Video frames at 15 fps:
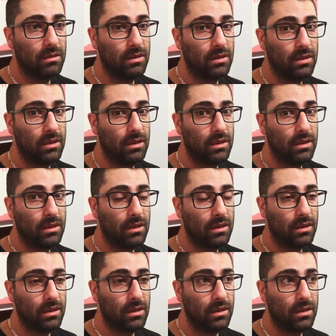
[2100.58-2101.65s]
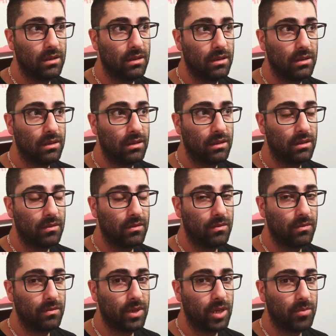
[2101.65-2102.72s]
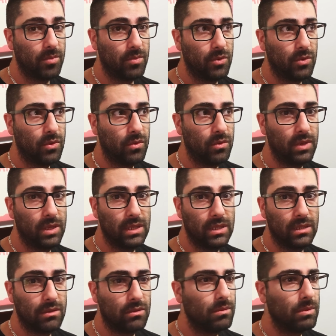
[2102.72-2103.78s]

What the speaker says: in a couple, 2-3 weeks, 3